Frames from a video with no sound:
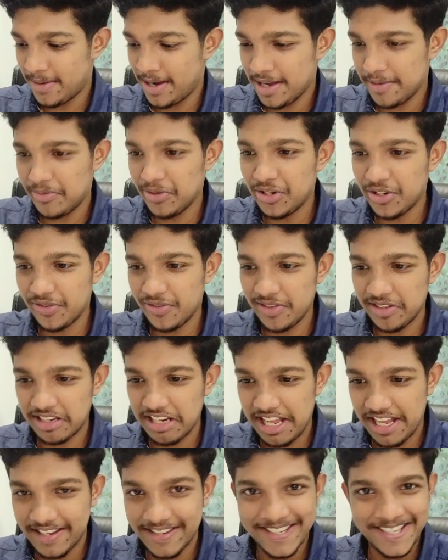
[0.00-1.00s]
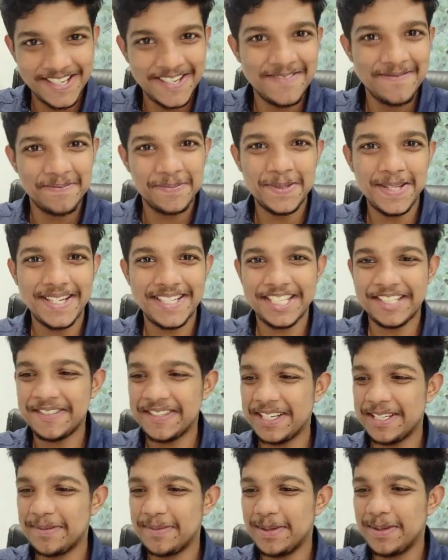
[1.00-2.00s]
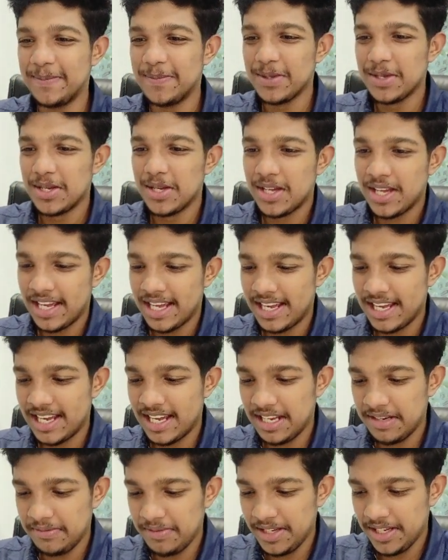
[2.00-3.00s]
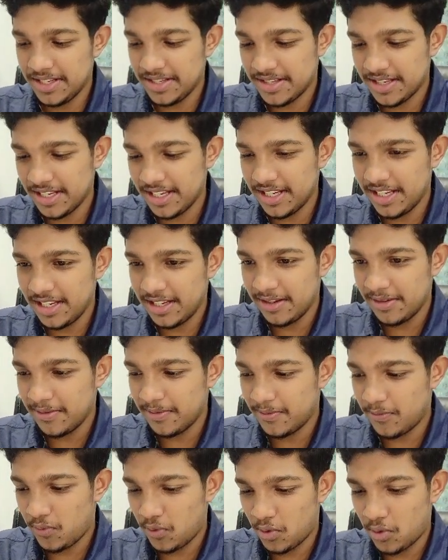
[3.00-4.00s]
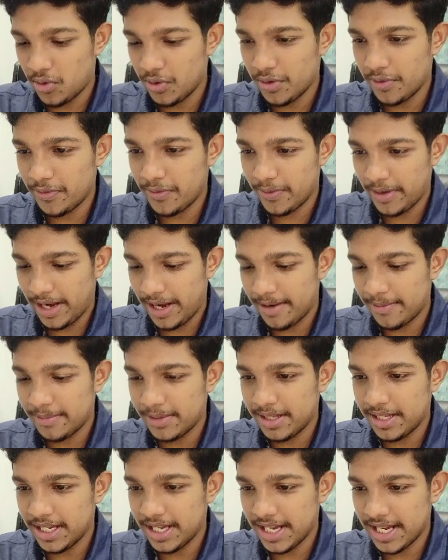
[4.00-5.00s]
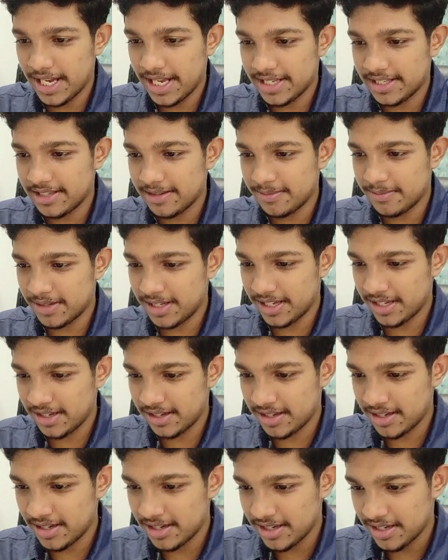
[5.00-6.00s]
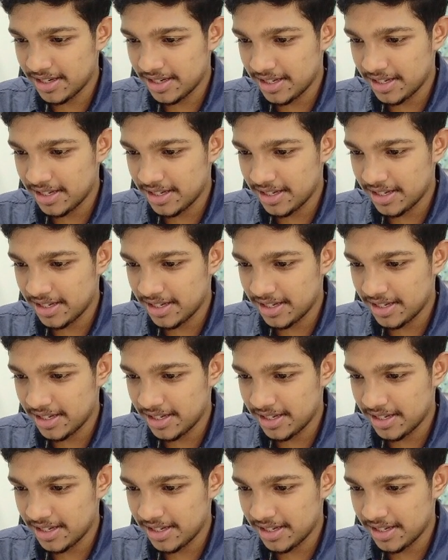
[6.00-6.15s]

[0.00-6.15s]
My beautiful class. It's available. And we are saying font family as something.